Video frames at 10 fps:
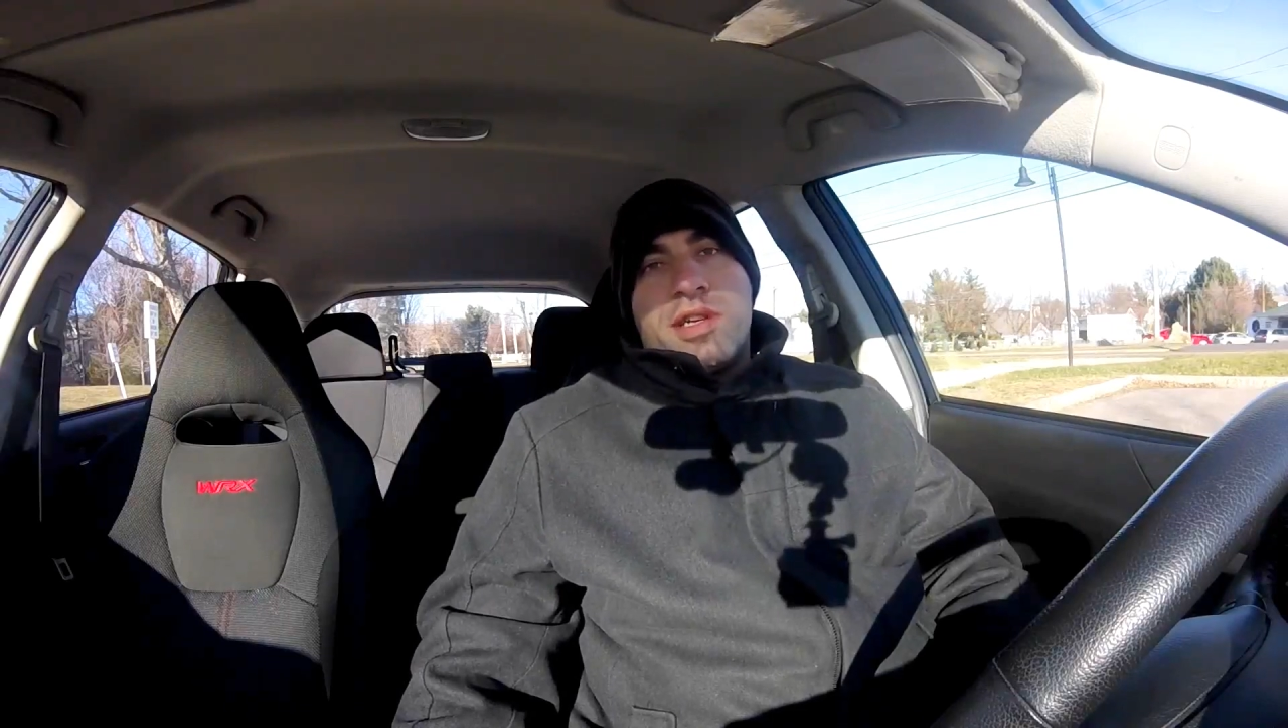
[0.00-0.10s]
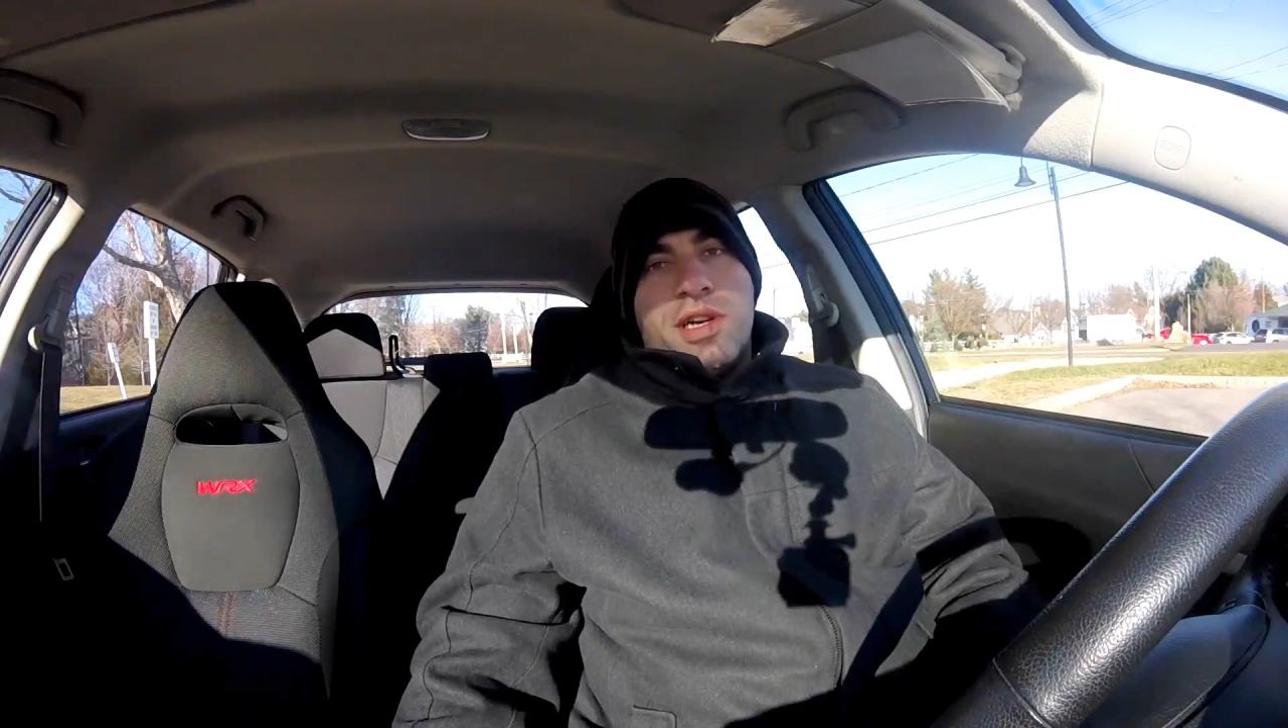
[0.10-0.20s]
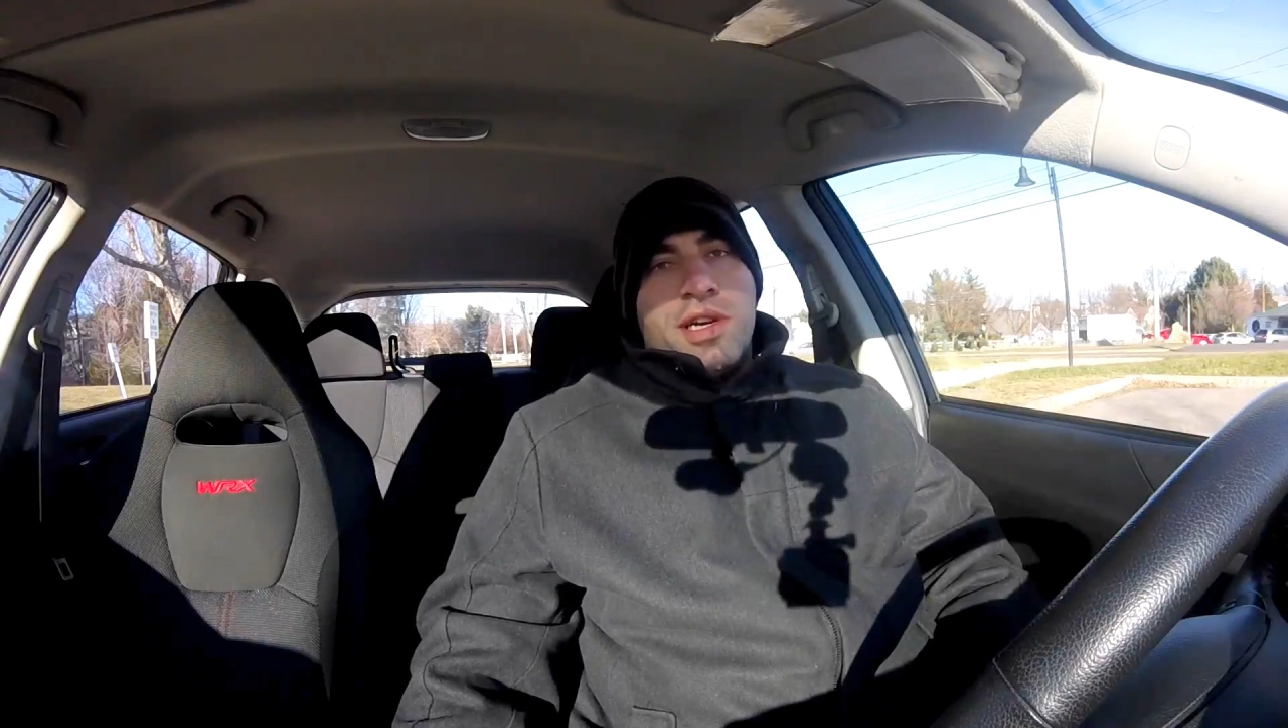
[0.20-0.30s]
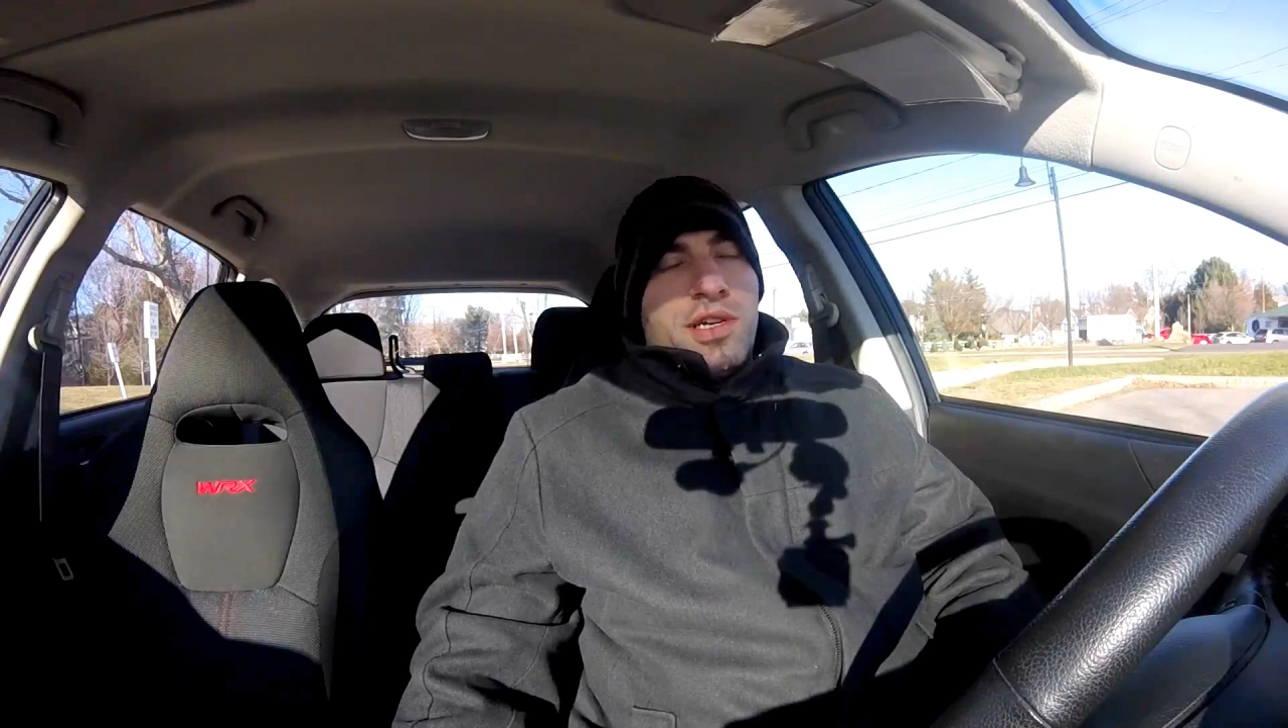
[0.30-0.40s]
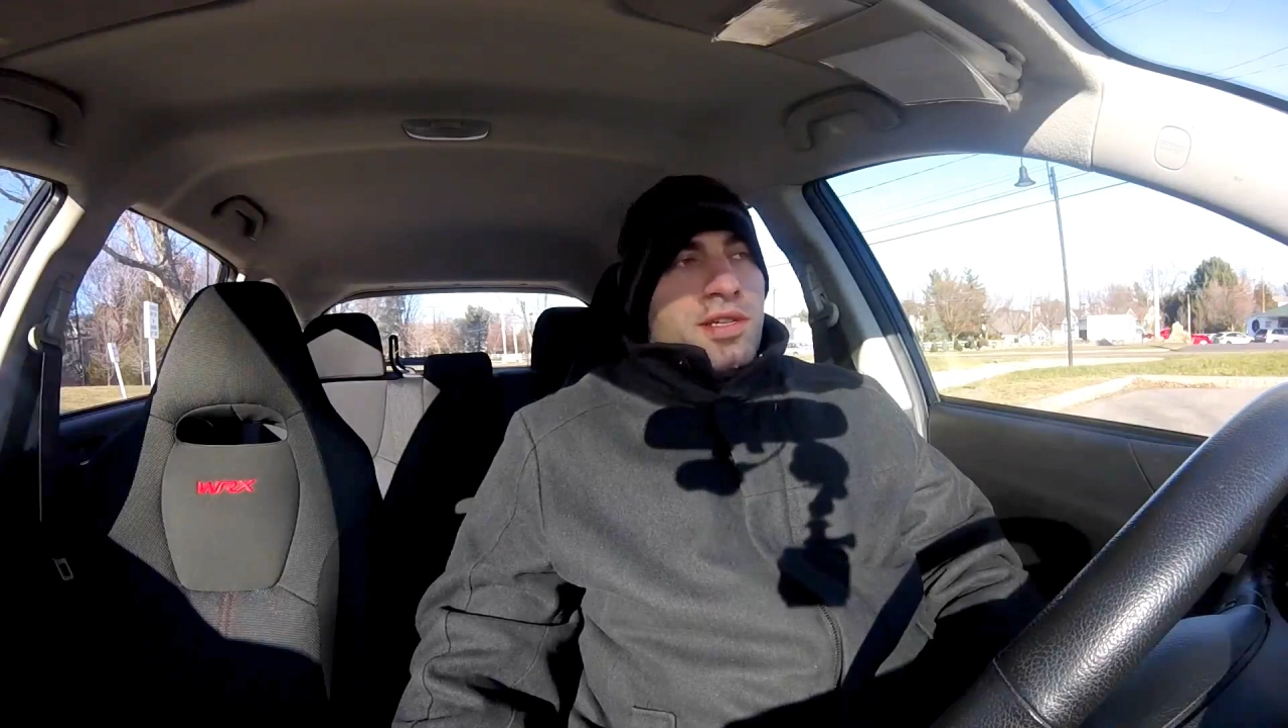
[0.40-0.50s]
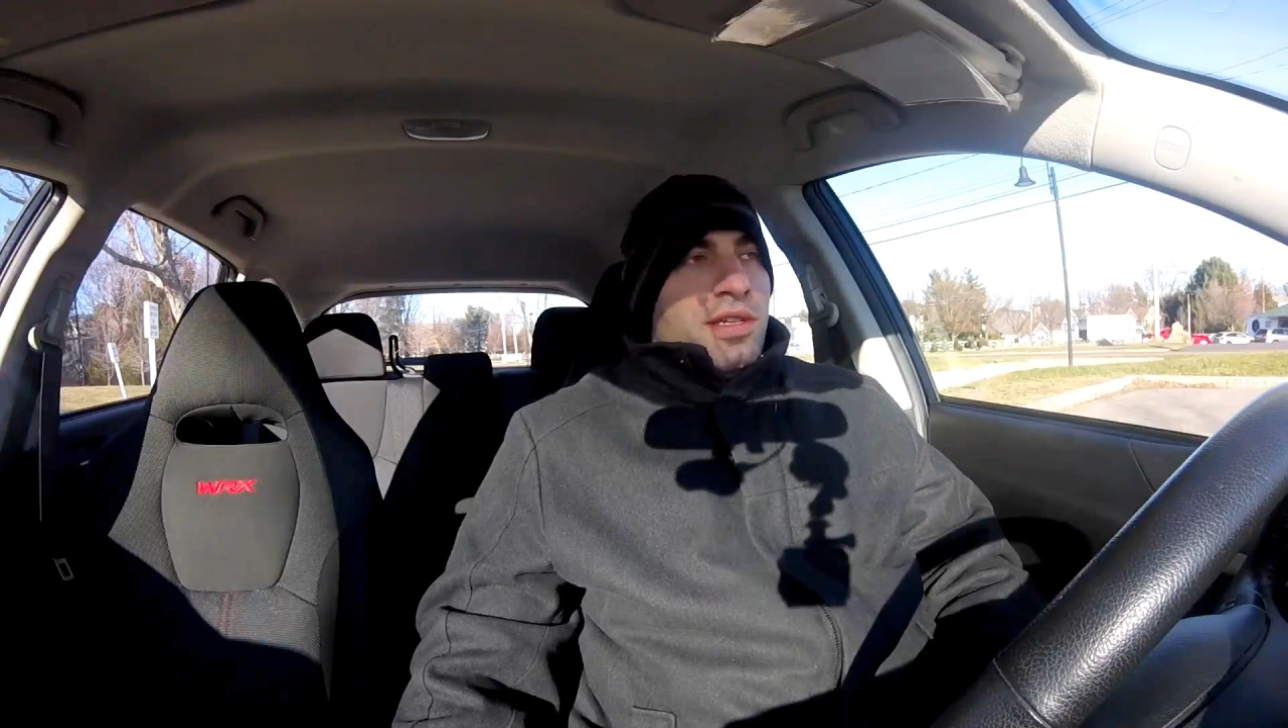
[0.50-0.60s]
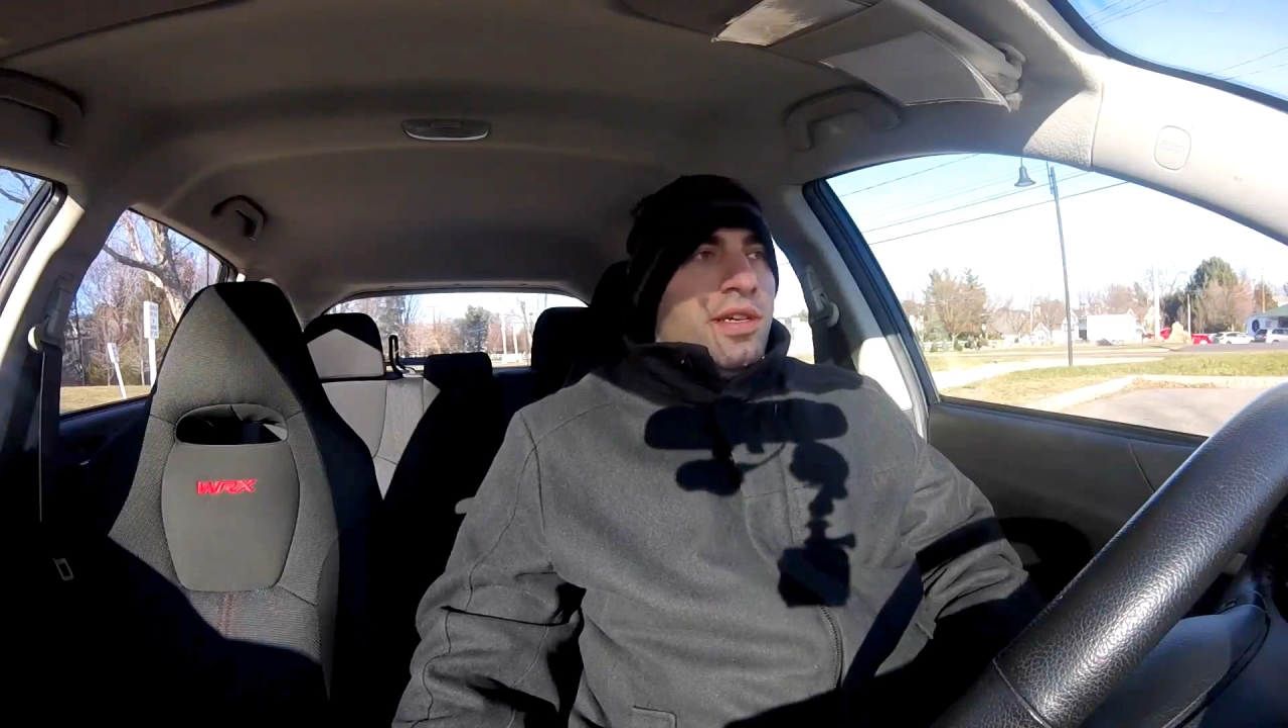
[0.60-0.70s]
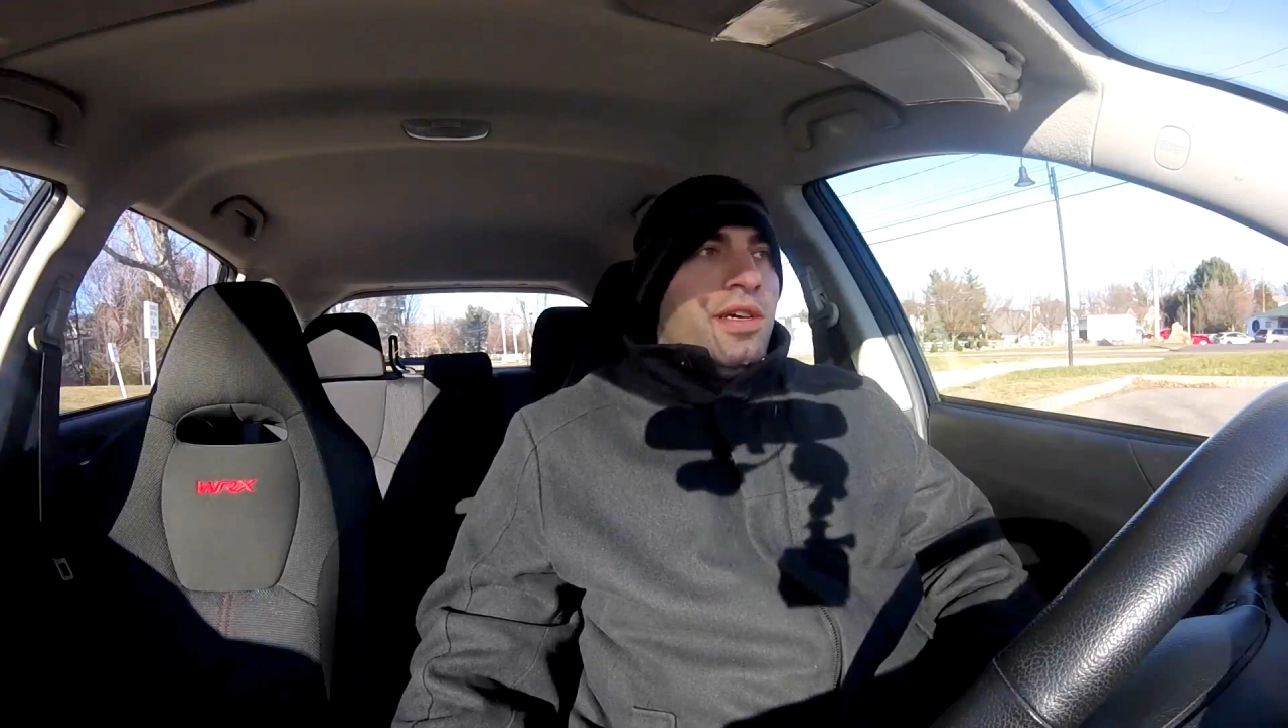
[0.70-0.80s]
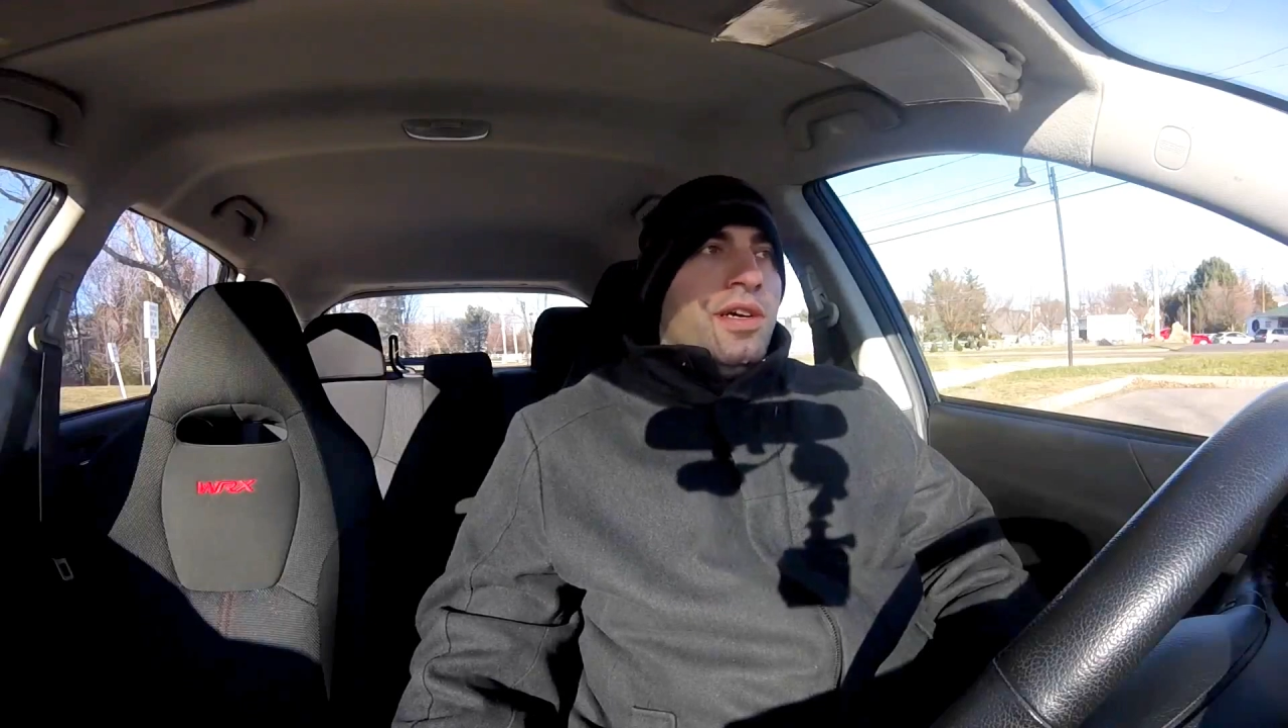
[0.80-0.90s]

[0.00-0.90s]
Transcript: car in